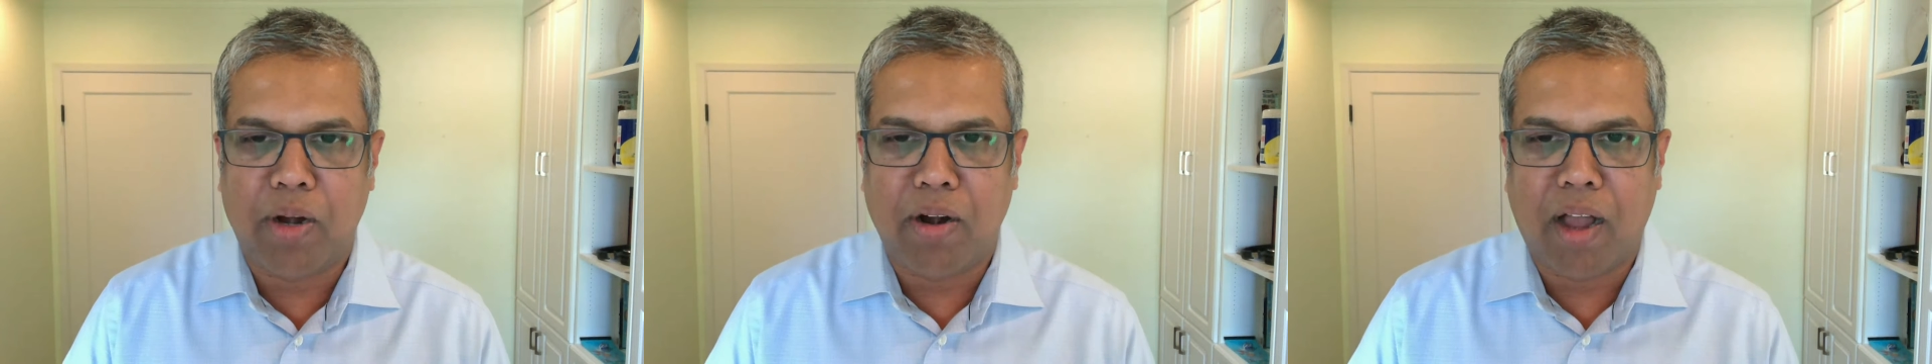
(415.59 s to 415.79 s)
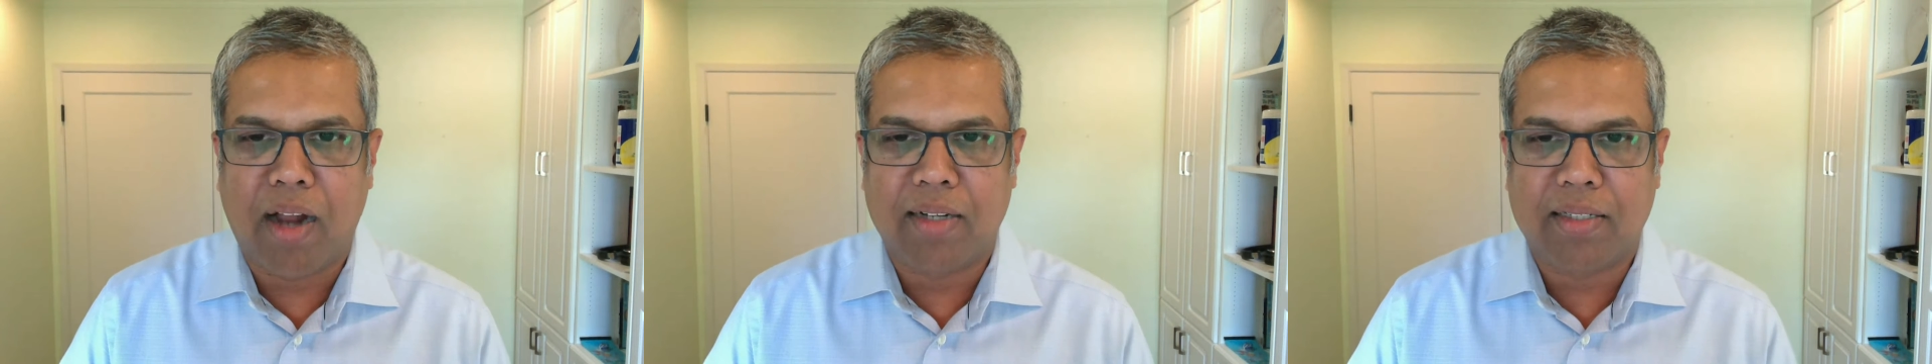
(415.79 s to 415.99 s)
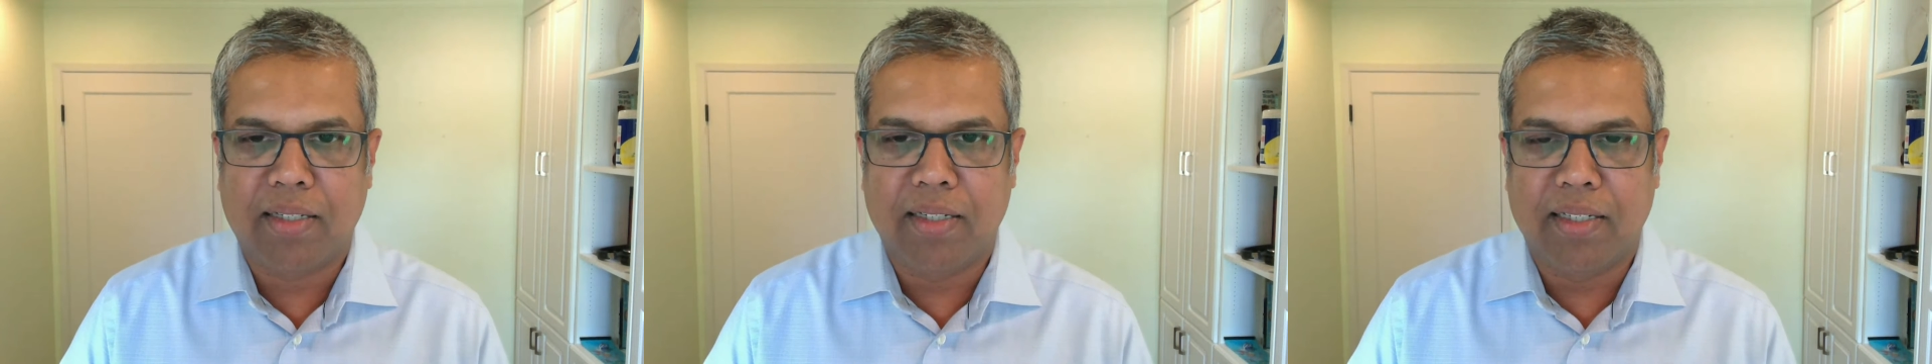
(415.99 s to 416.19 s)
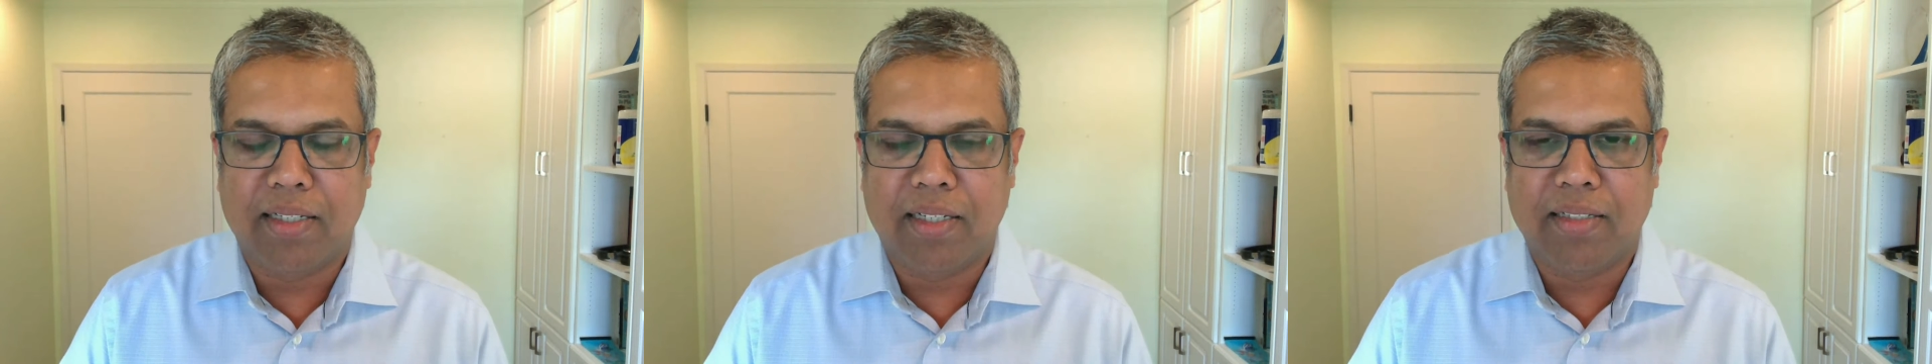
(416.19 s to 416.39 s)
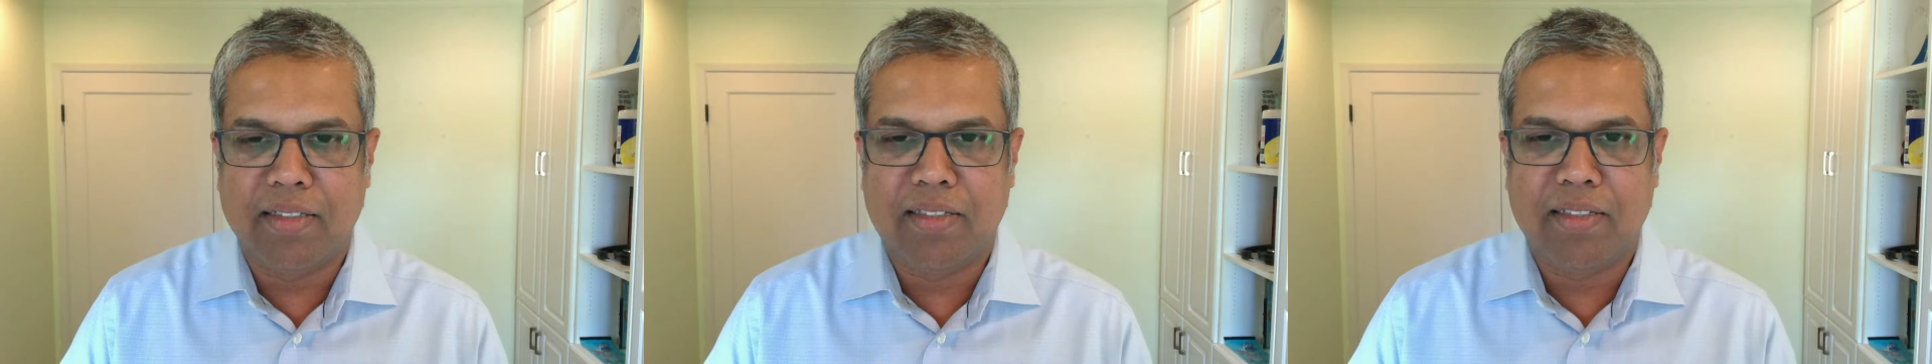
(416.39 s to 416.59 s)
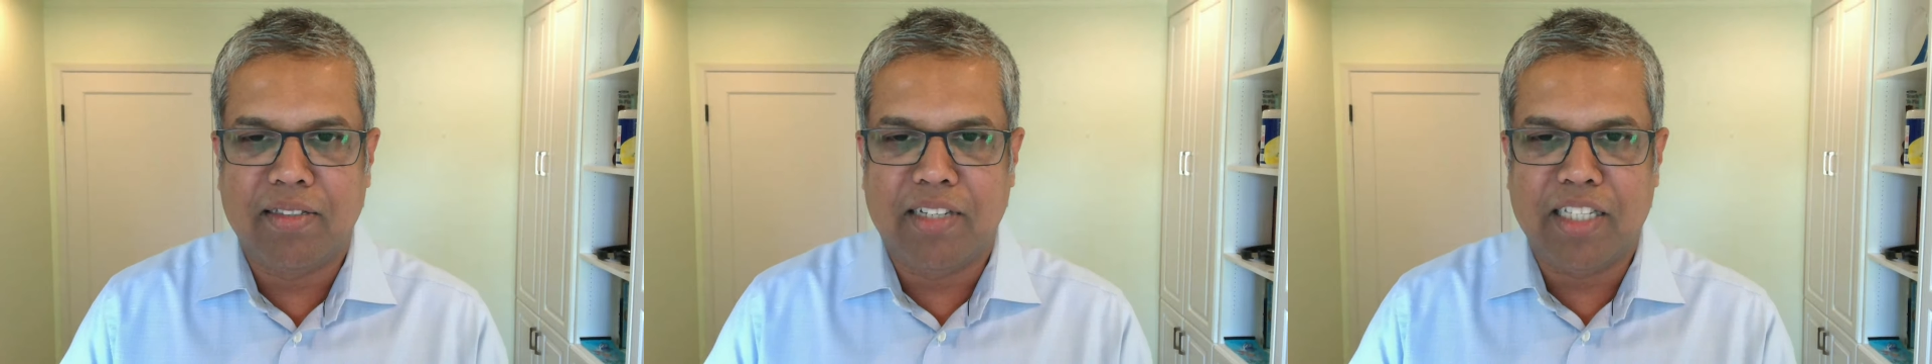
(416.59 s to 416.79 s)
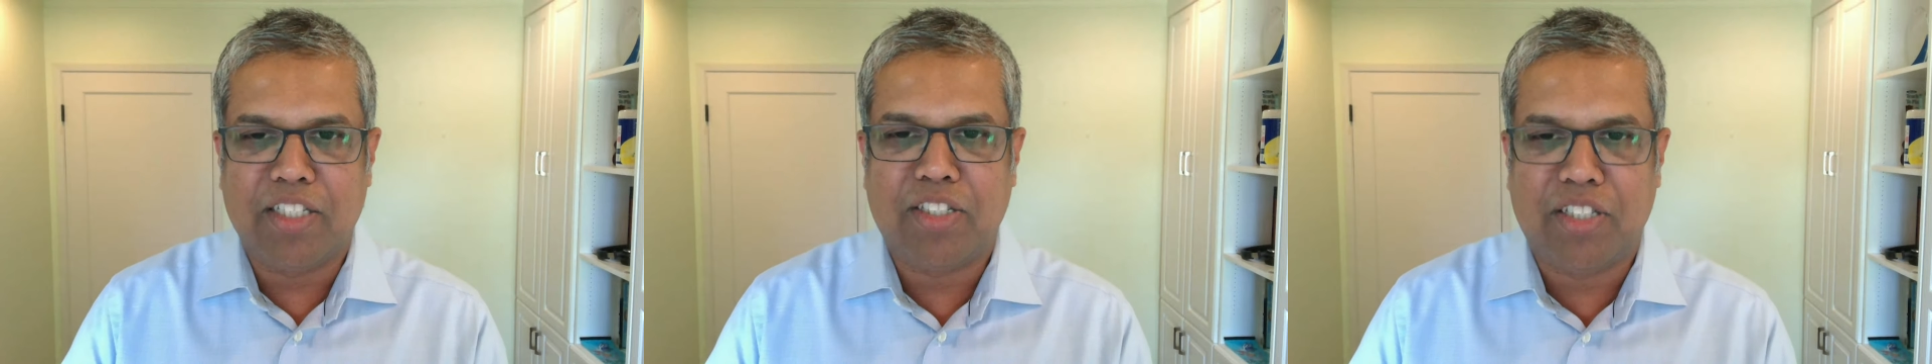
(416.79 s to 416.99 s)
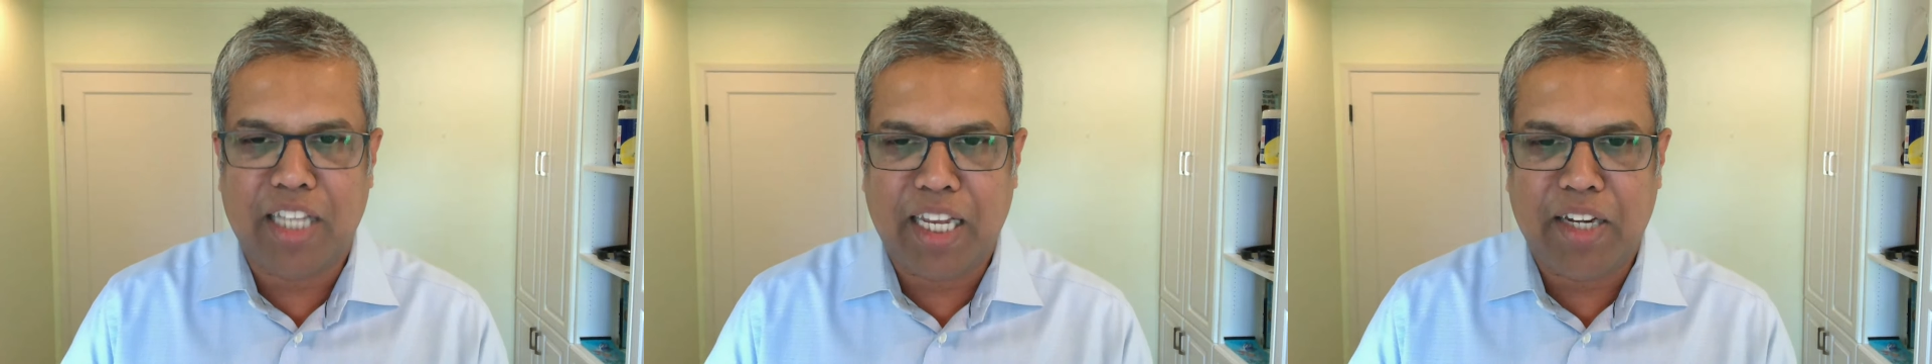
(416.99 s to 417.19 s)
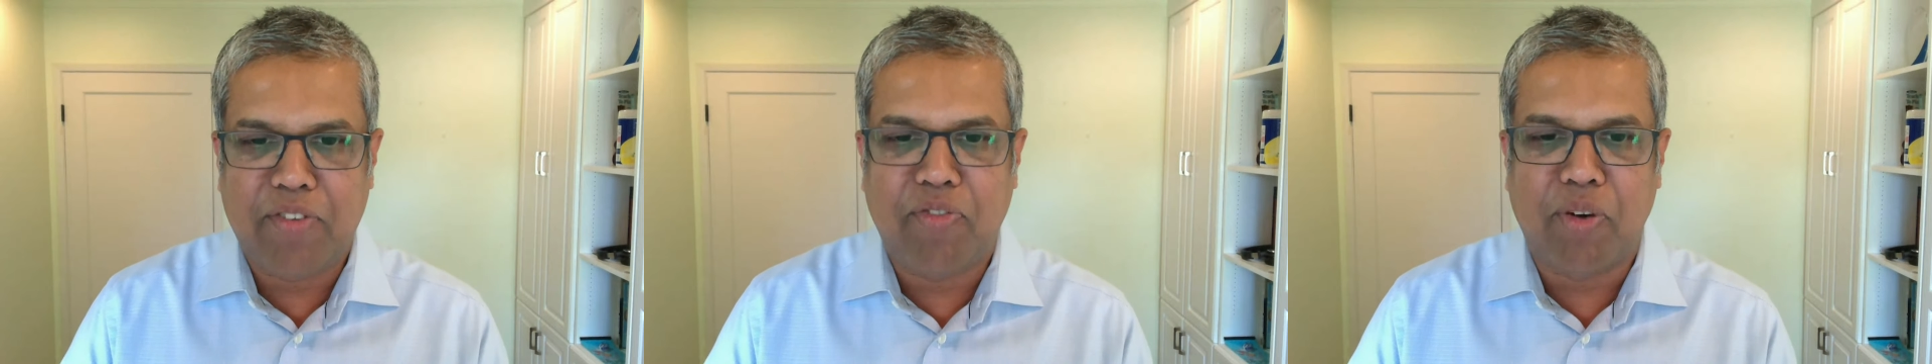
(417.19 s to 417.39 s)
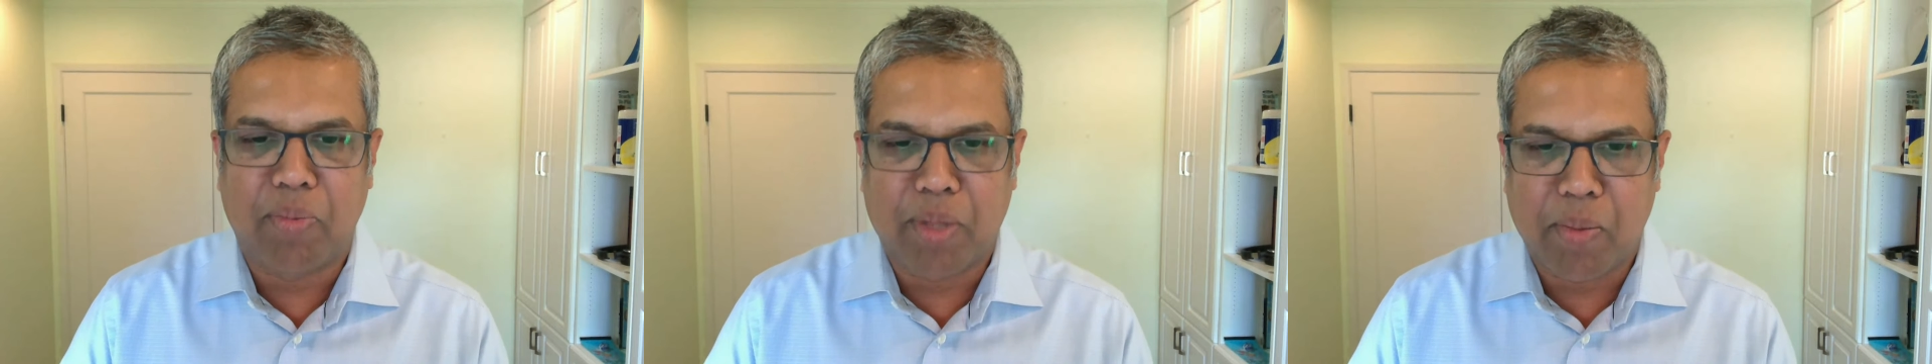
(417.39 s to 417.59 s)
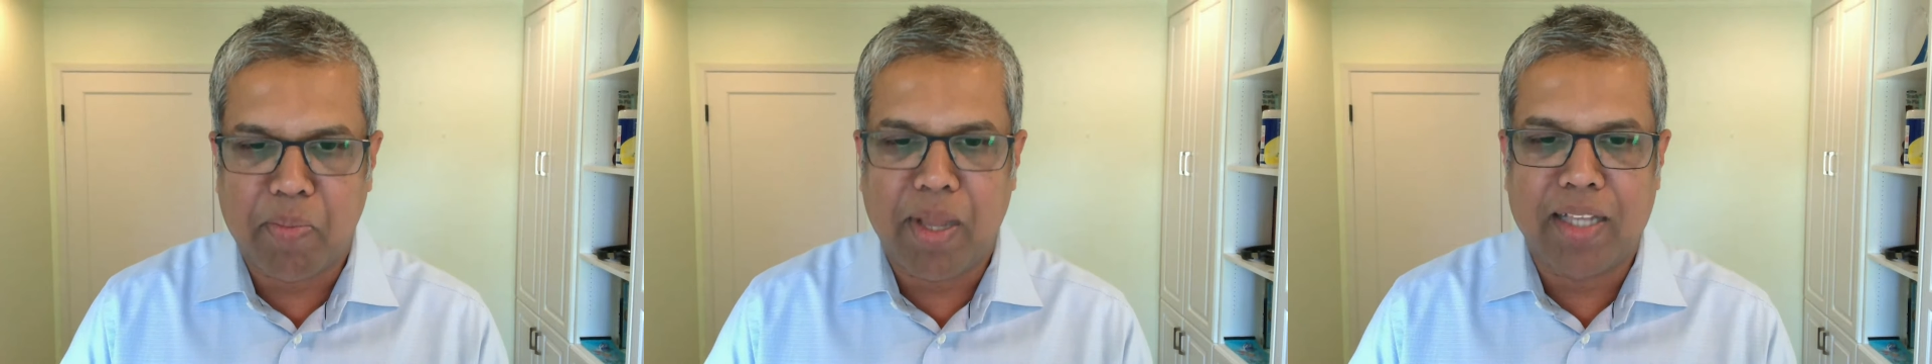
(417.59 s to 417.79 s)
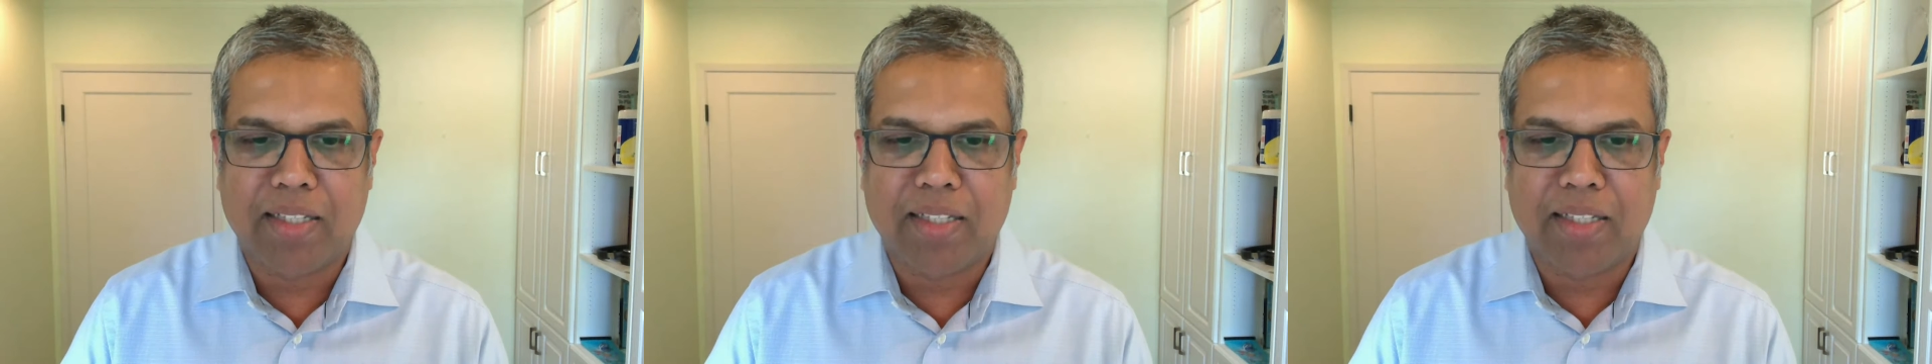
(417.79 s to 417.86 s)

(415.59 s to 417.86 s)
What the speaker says: we are not distinct from the